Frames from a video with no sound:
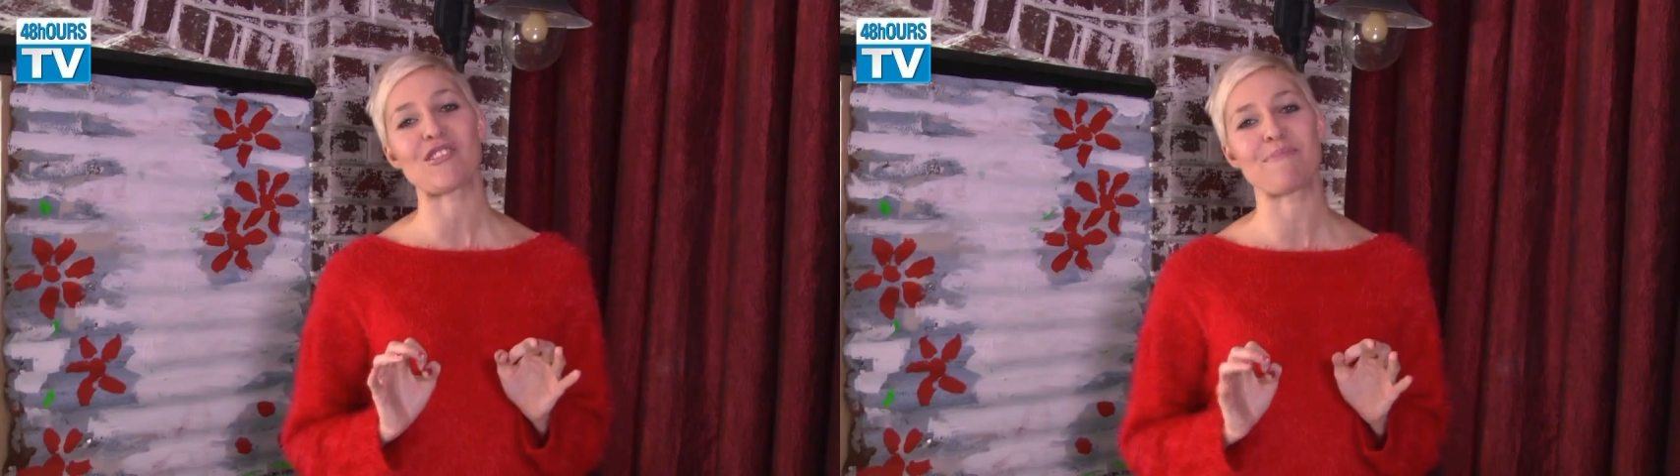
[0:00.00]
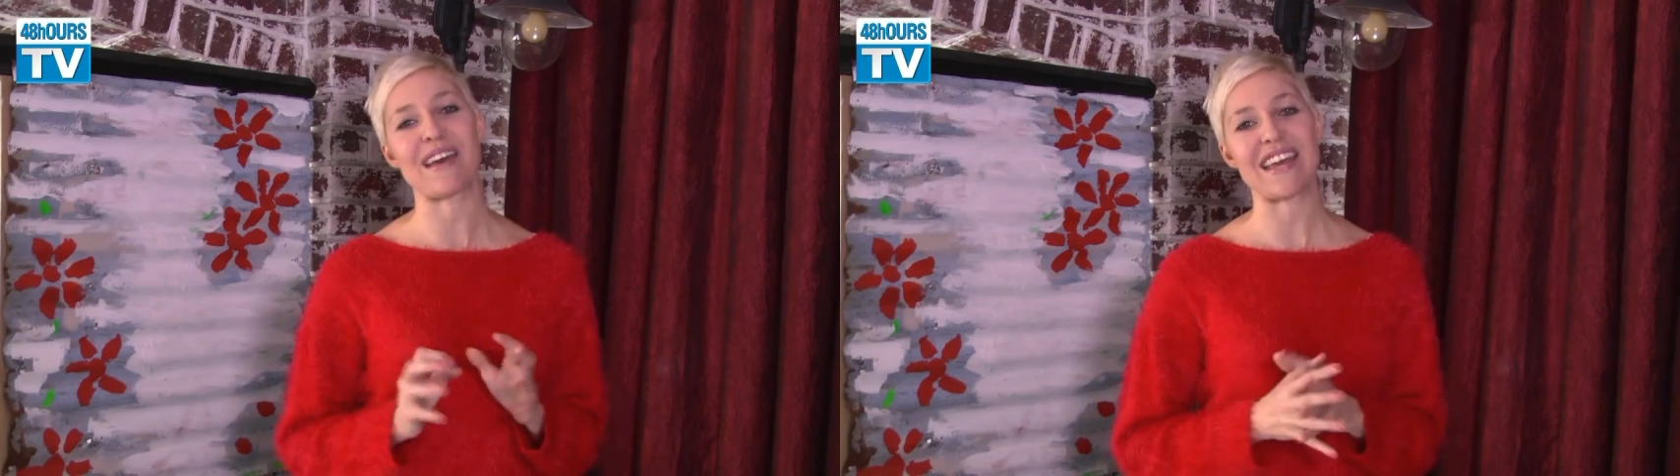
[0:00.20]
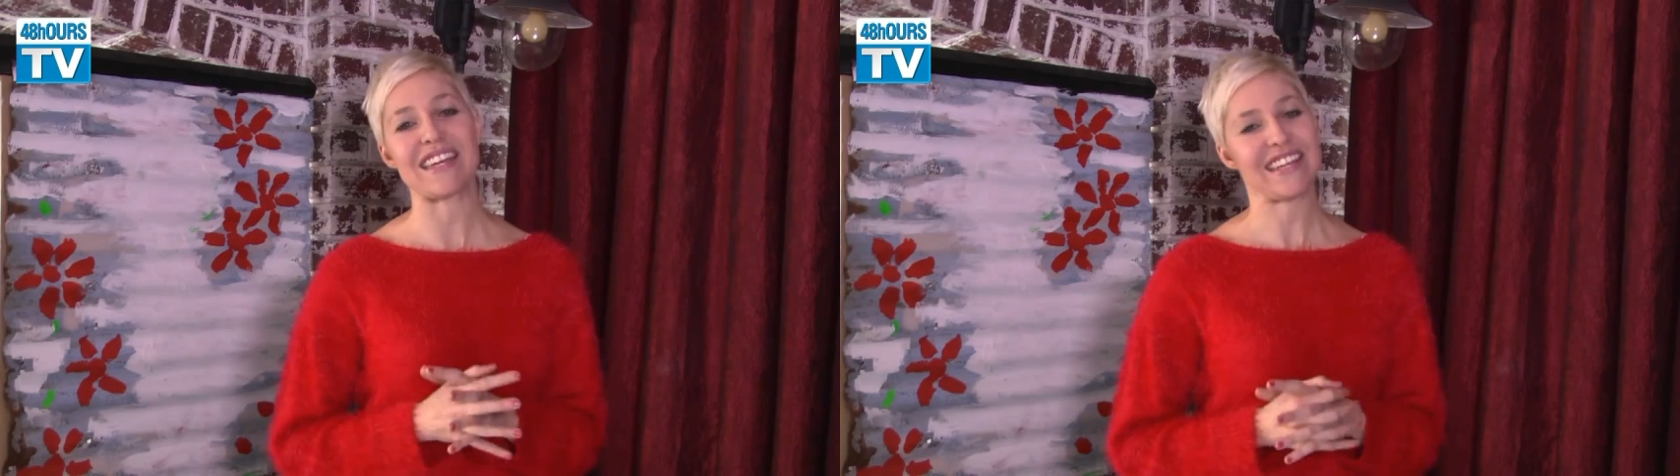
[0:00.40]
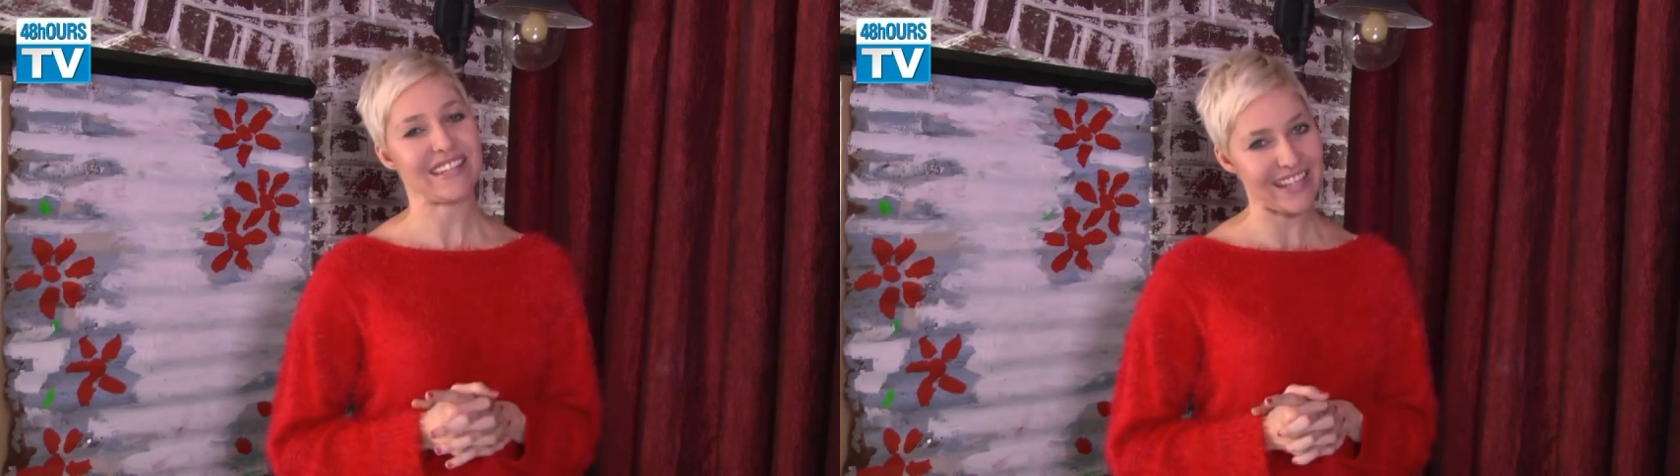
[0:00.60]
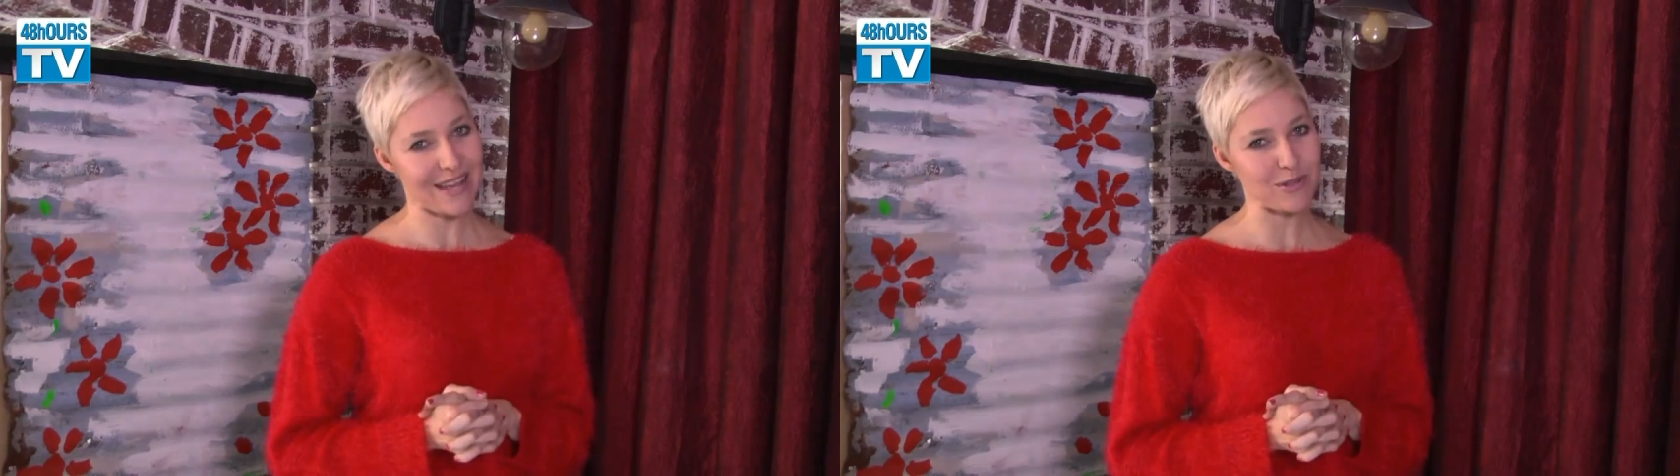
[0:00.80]
the bay,
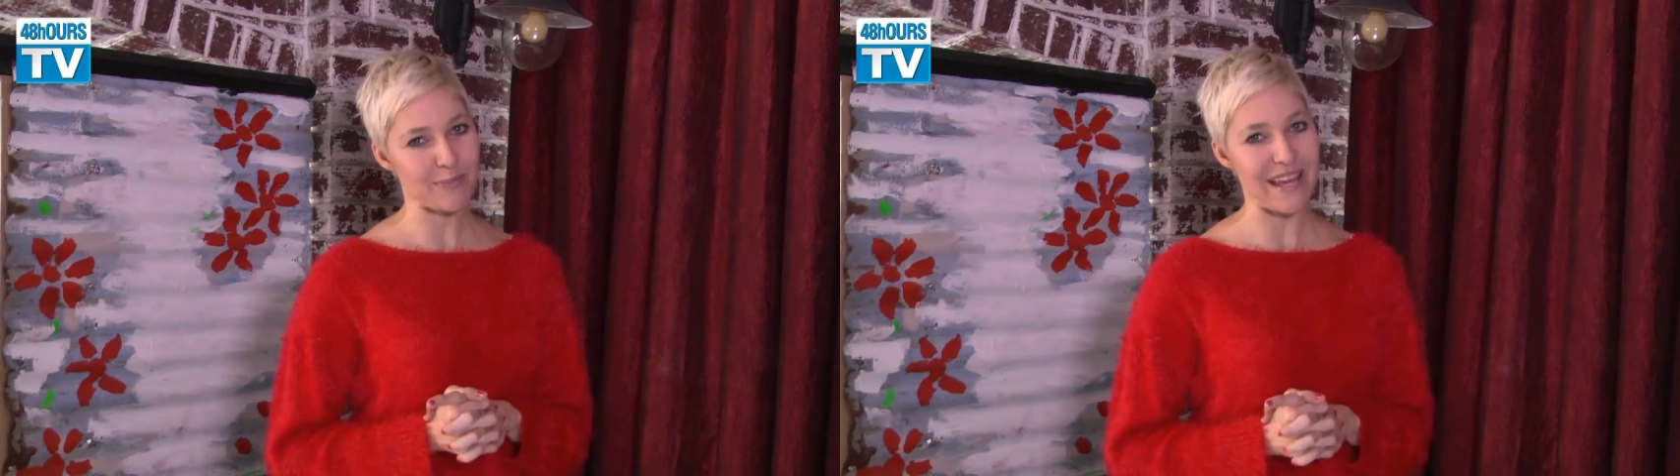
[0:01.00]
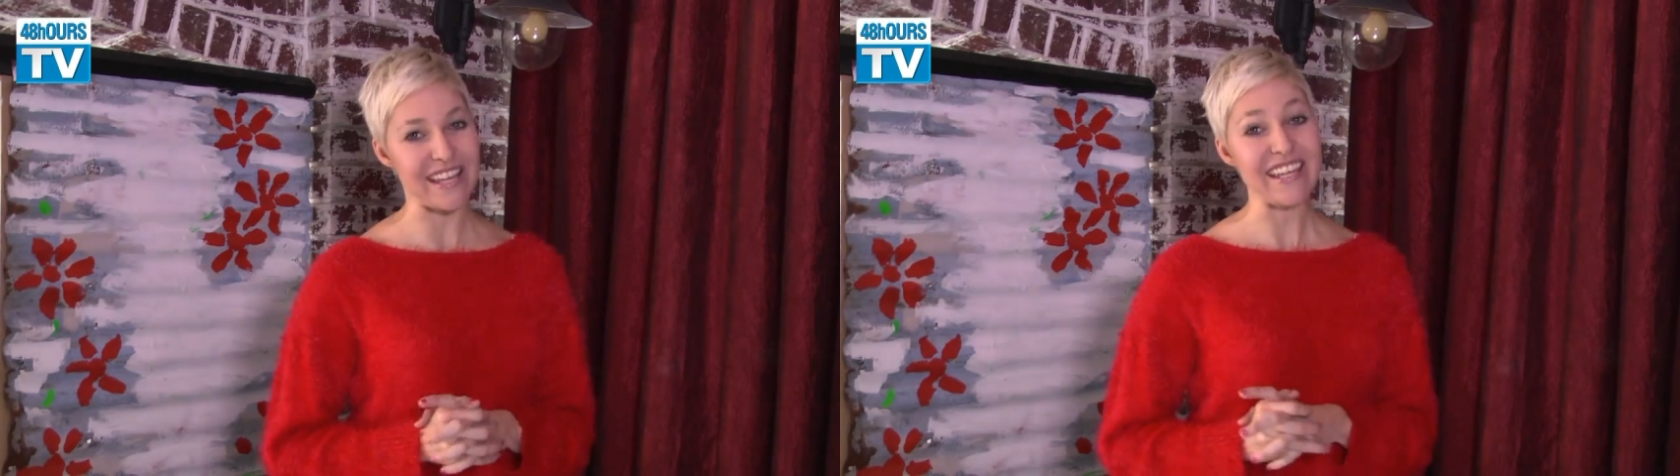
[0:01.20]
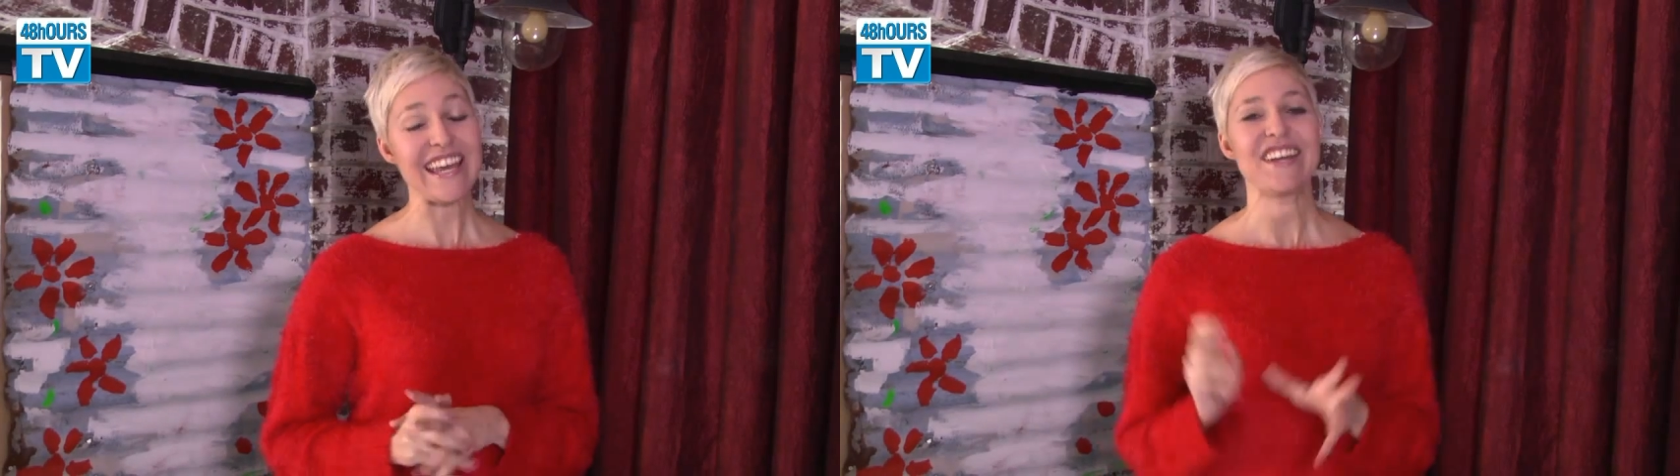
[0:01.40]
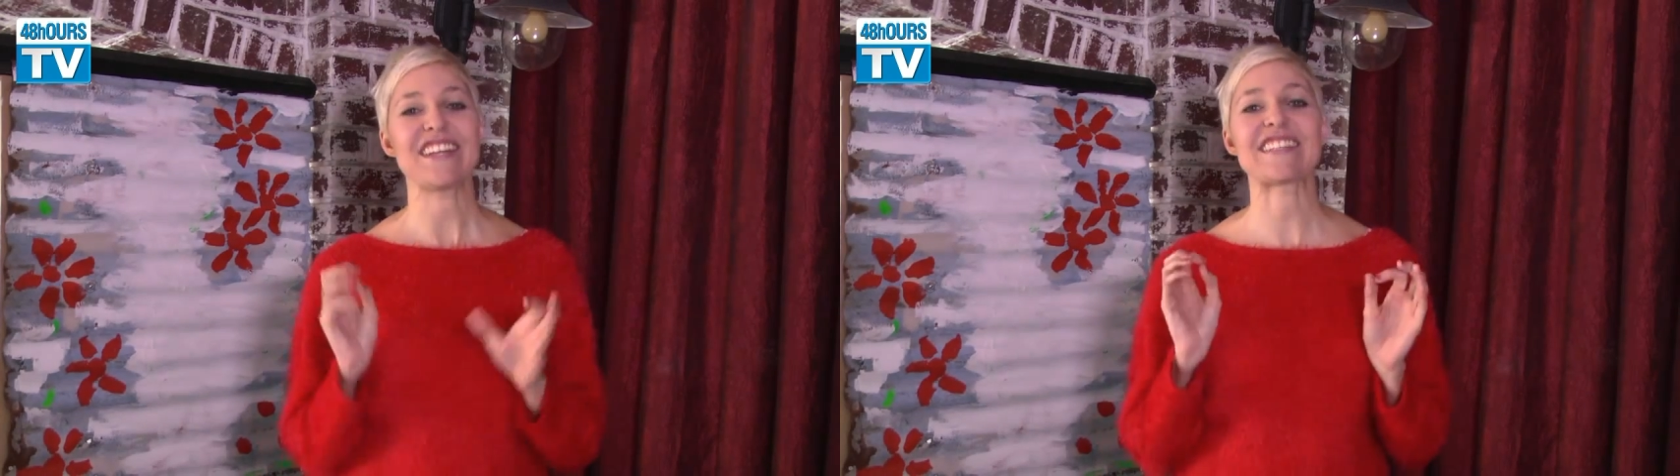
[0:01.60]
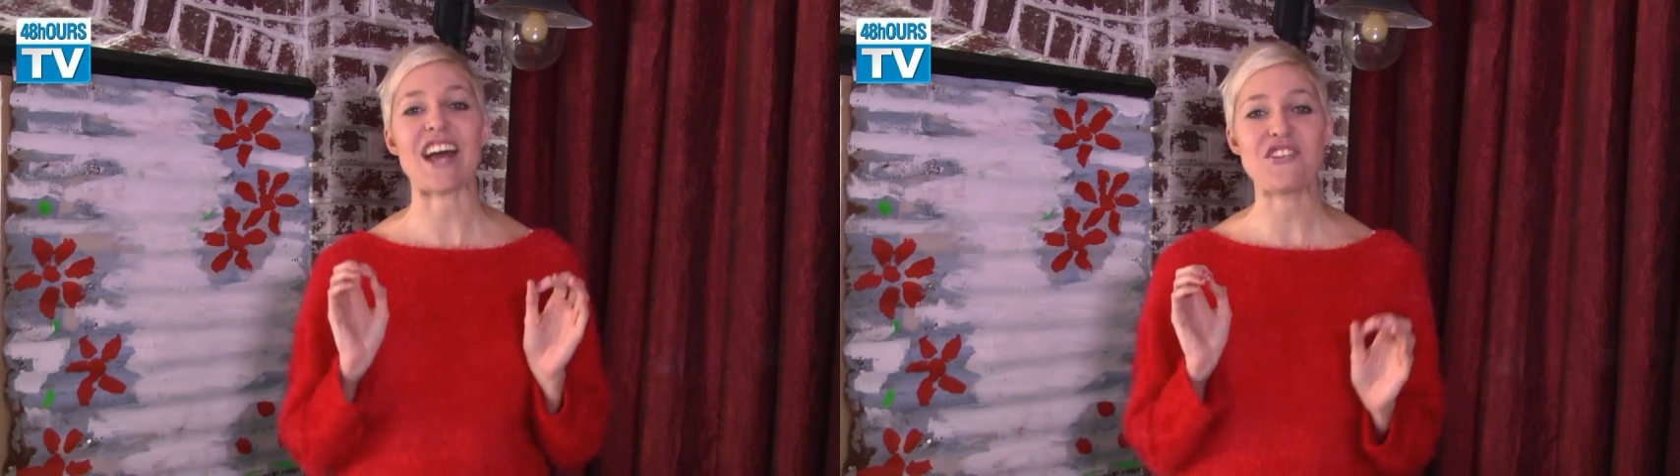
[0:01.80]
in Camps Bay,
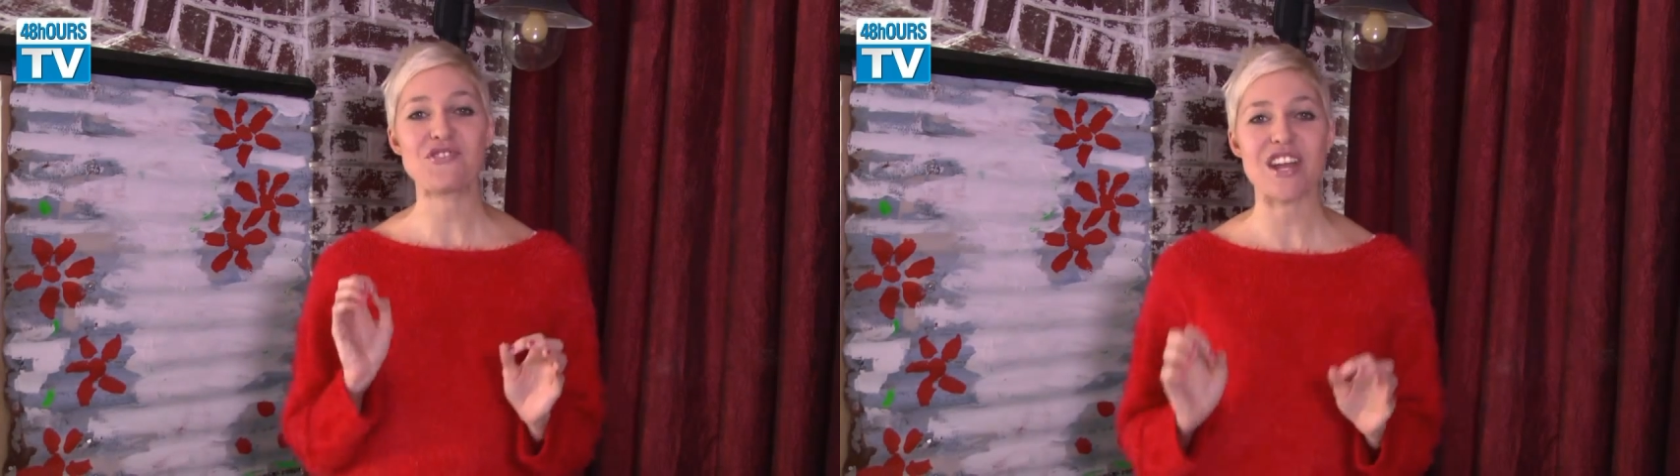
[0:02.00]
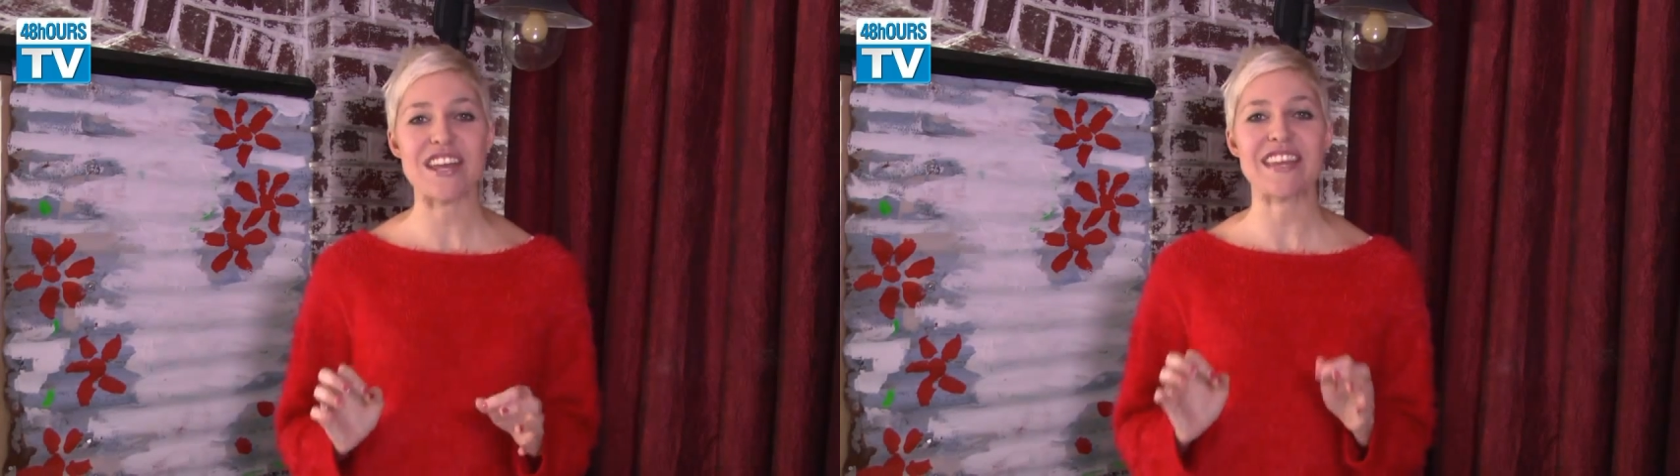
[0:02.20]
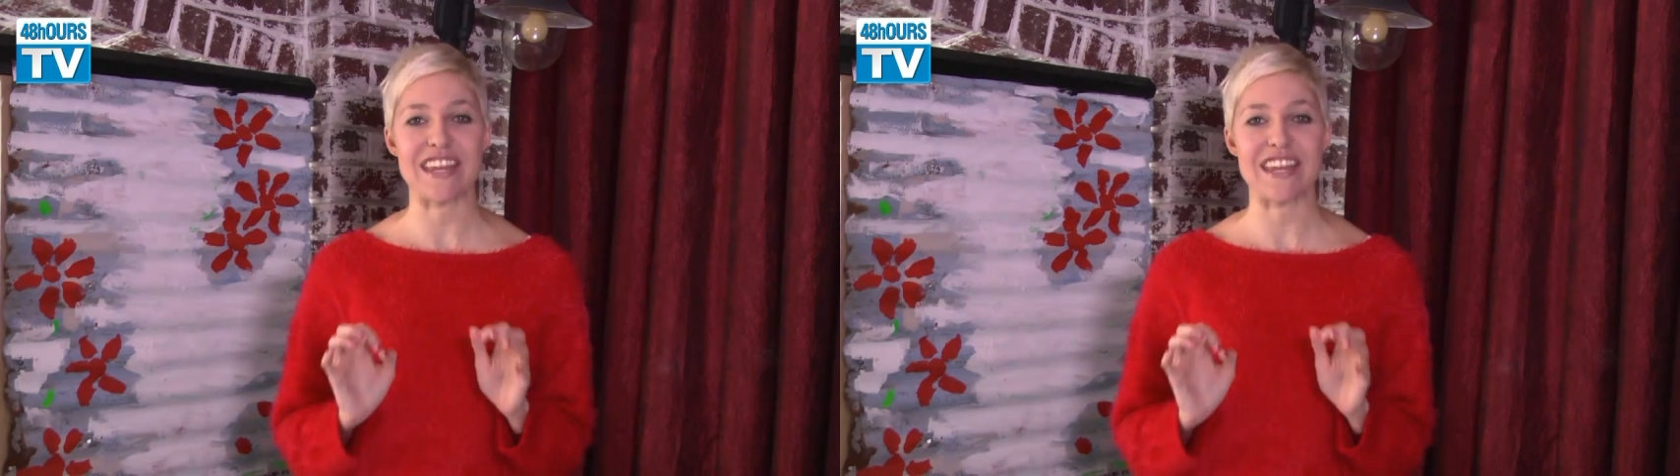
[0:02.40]
is Andre the